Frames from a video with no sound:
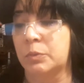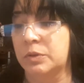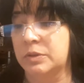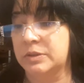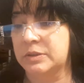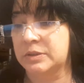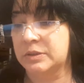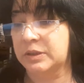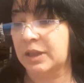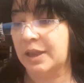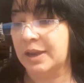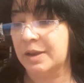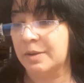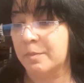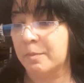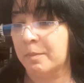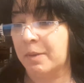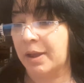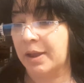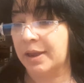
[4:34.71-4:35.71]
was
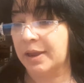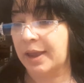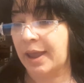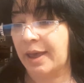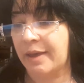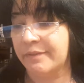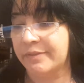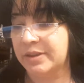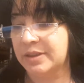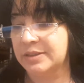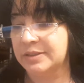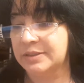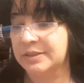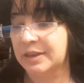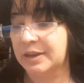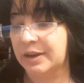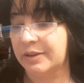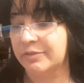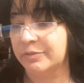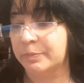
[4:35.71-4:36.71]
like my heaviest
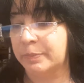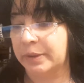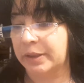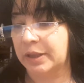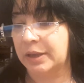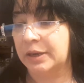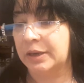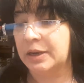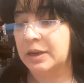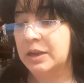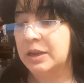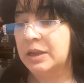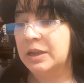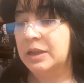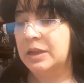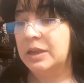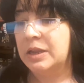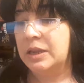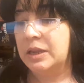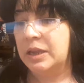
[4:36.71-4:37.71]
that I've been
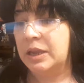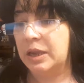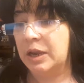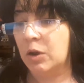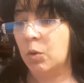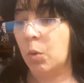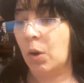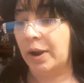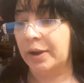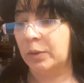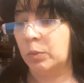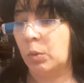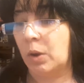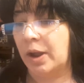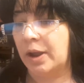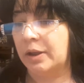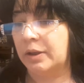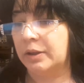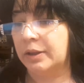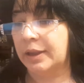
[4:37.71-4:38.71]
in quite a
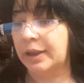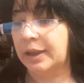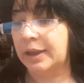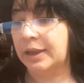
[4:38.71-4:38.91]
while.